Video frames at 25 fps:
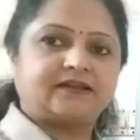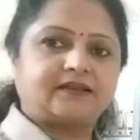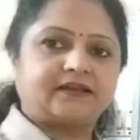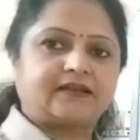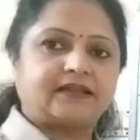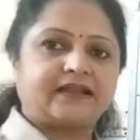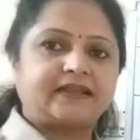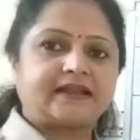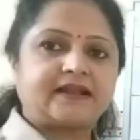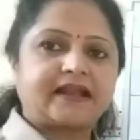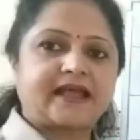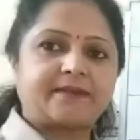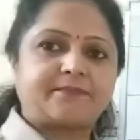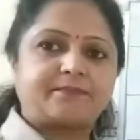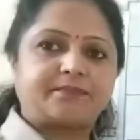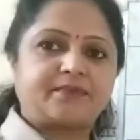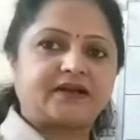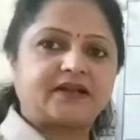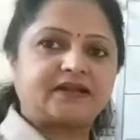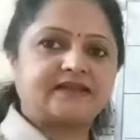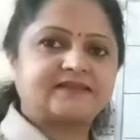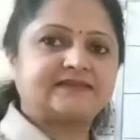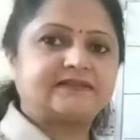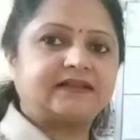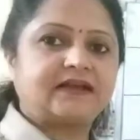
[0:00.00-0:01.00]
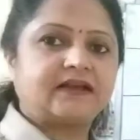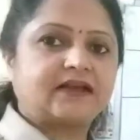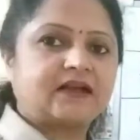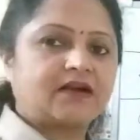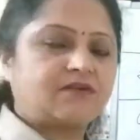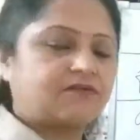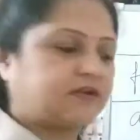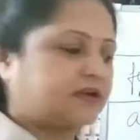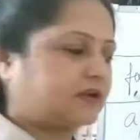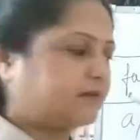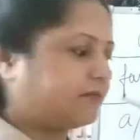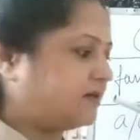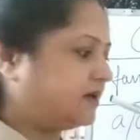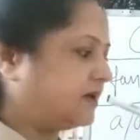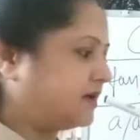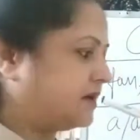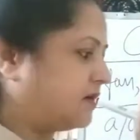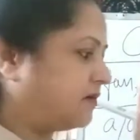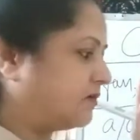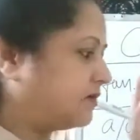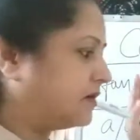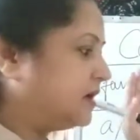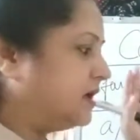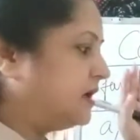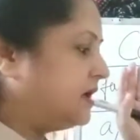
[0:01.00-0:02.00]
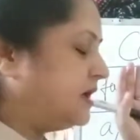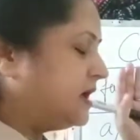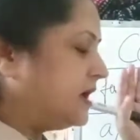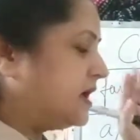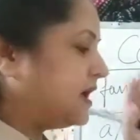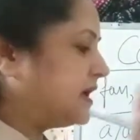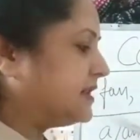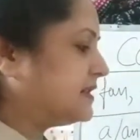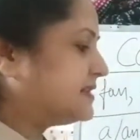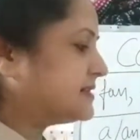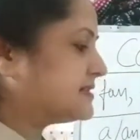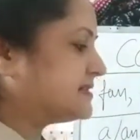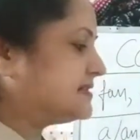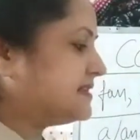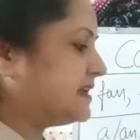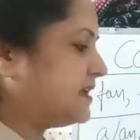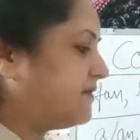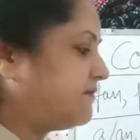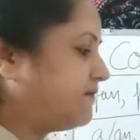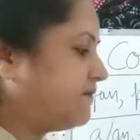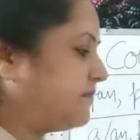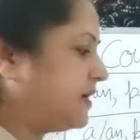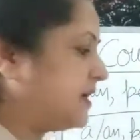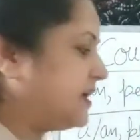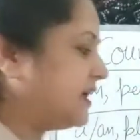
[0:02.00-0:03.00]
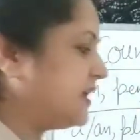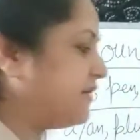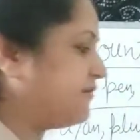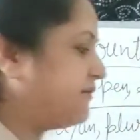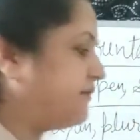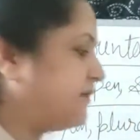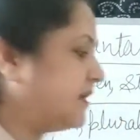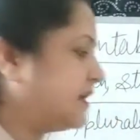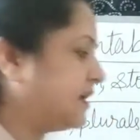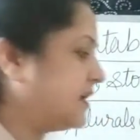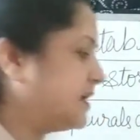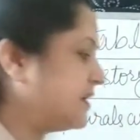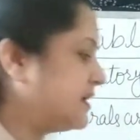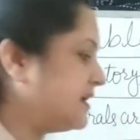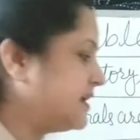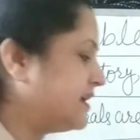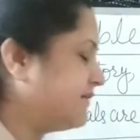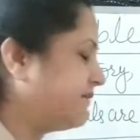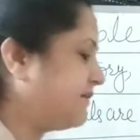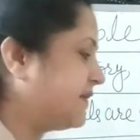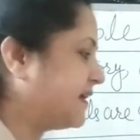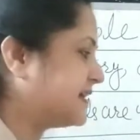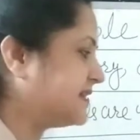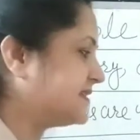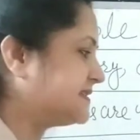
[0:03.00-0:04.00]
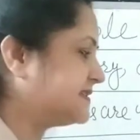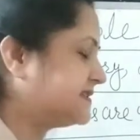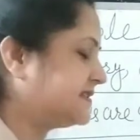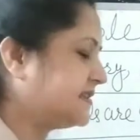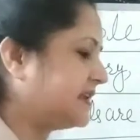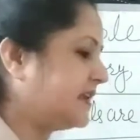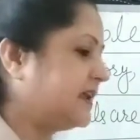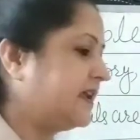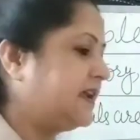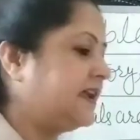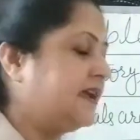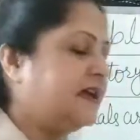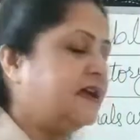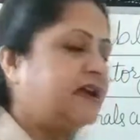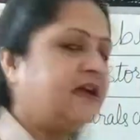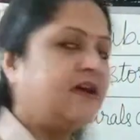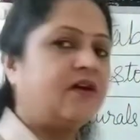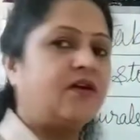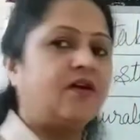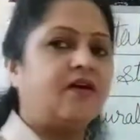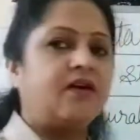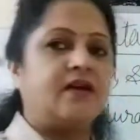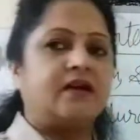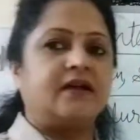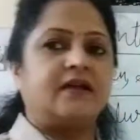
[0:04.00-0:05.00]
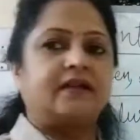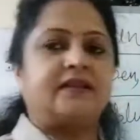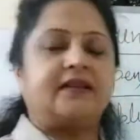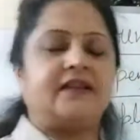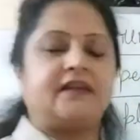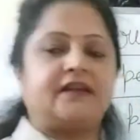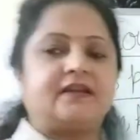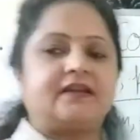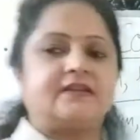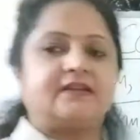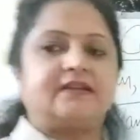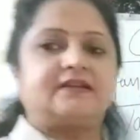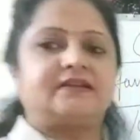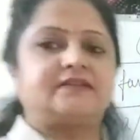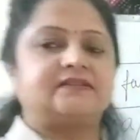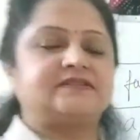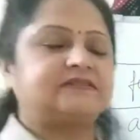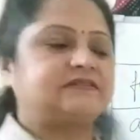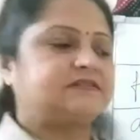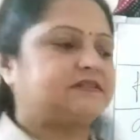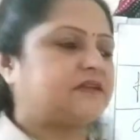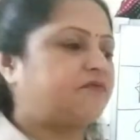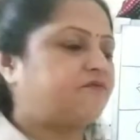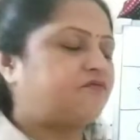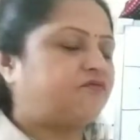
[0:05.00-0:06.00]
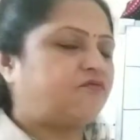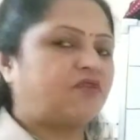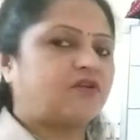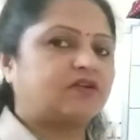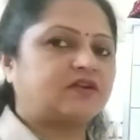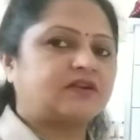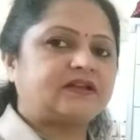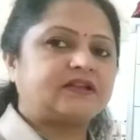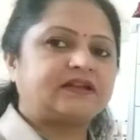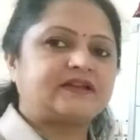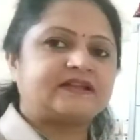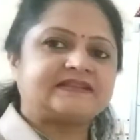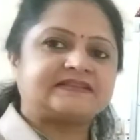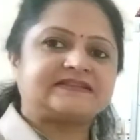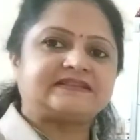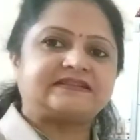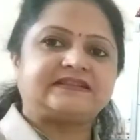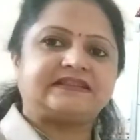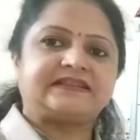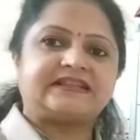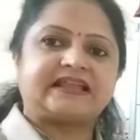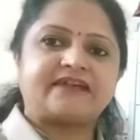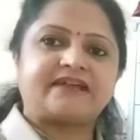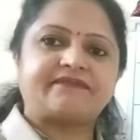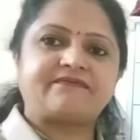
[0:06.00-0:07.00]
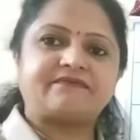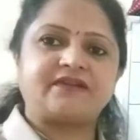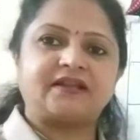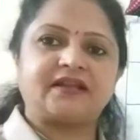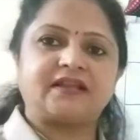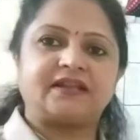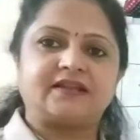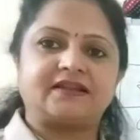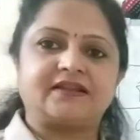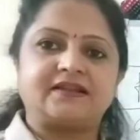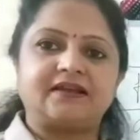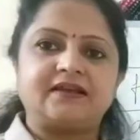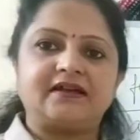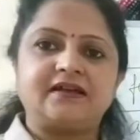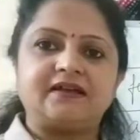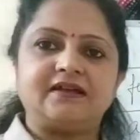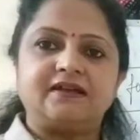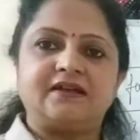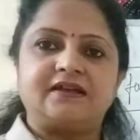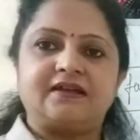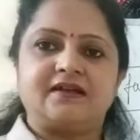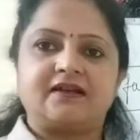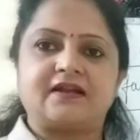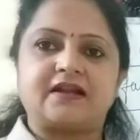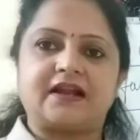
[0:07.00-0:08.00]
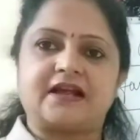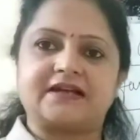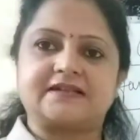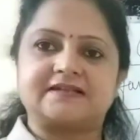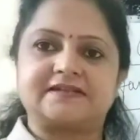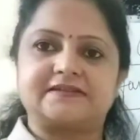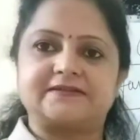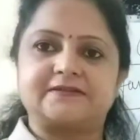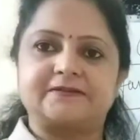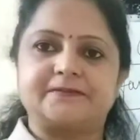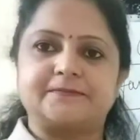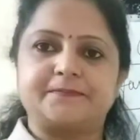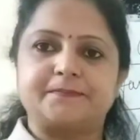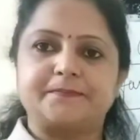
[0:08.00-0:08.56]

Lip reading: here apple is the countable noun. In the same way, if I say there some water is left in the glass.